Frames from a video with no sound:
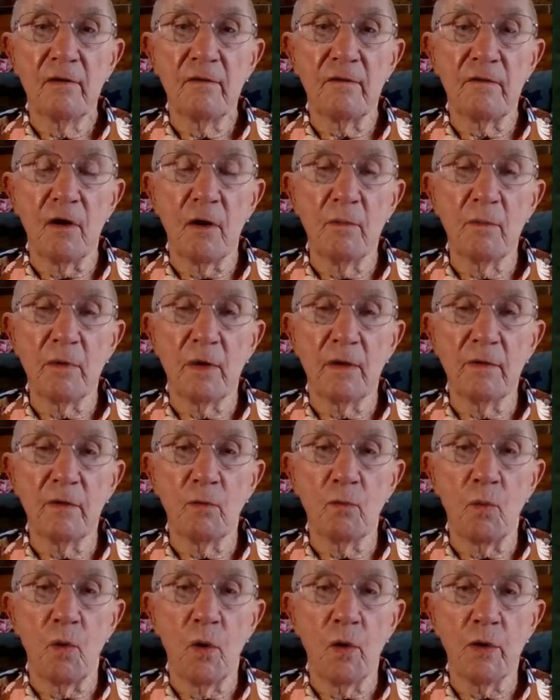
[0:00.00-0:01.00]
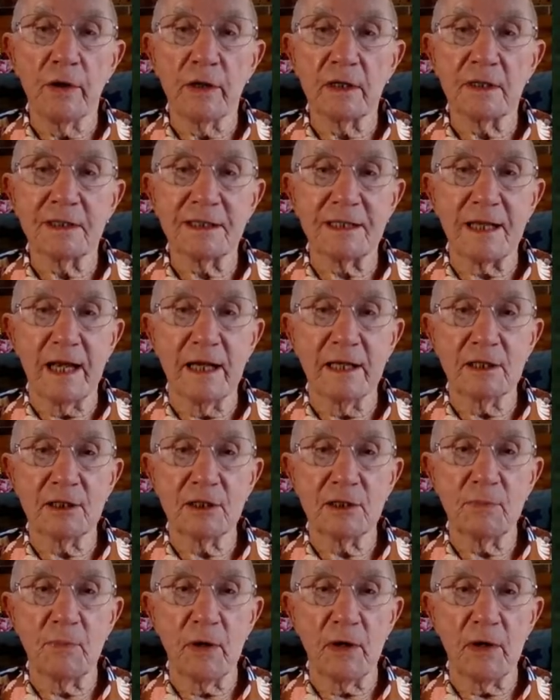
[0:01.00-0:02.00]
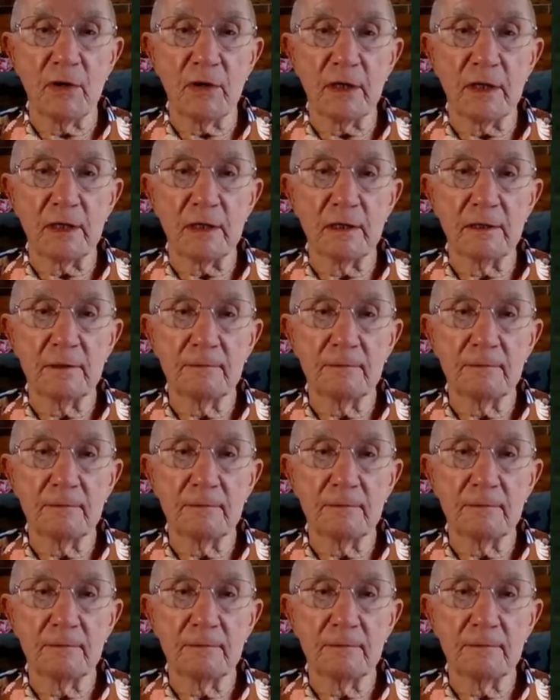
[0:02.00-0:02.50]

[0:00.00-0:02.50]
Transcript: from the Warring States period.